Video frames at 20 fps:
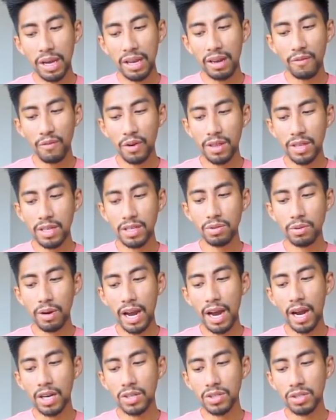waiting for this
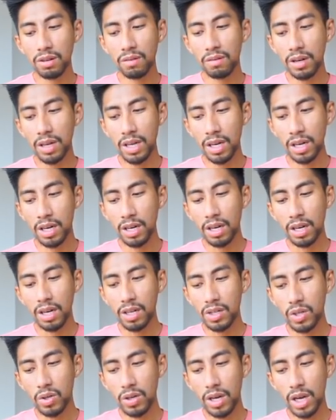reaction over here,
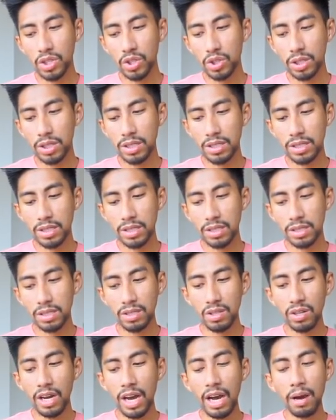you got choices.
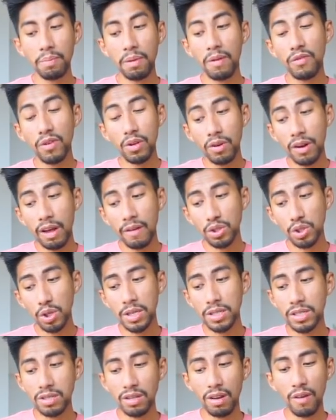You're happy. If you don't have
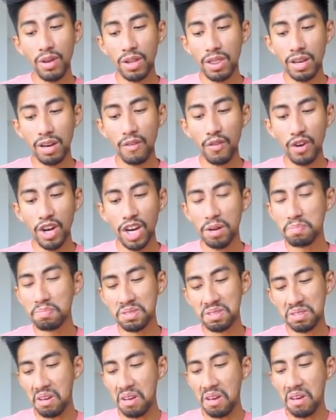choices, you have the Three of
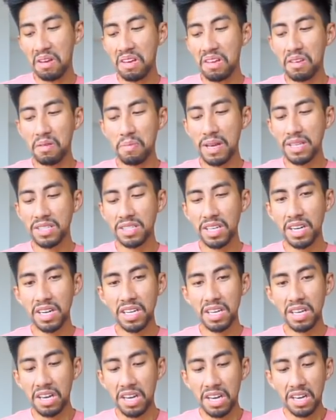Cups. You
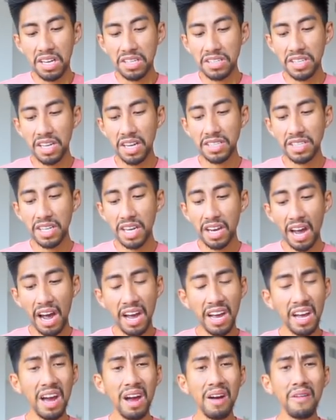basically saying it's like
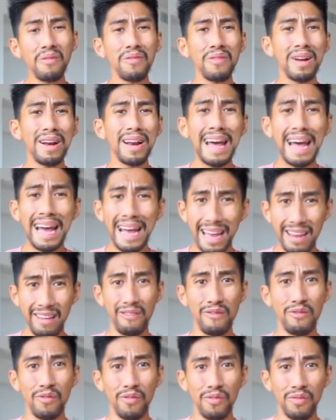I have
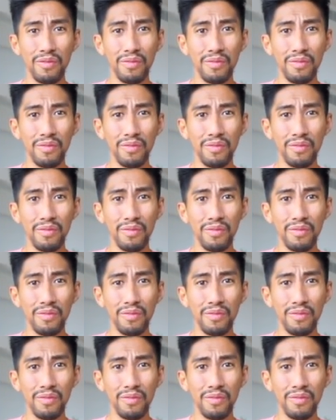life